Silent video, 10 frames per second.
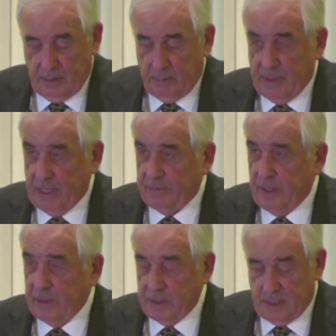Pat
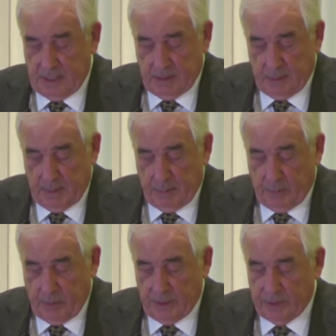found the time to be
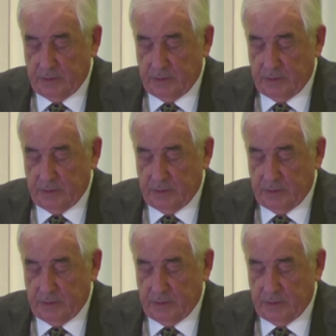appointed